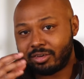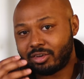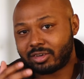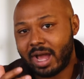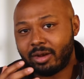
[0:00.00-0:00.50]
it's
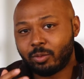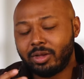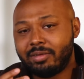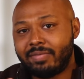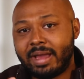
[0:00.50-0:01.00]
just kind of
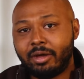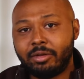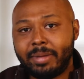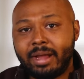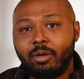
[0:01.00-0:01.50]
really faint on
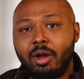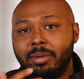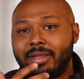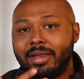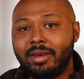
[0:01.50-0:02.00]
the background,
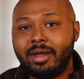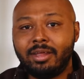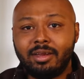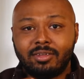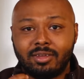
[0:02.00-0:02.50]
but that
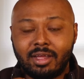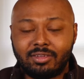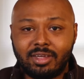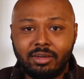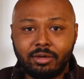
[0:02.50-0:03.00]
nuttiness and that
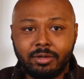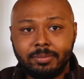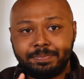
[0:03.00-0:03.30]
cedar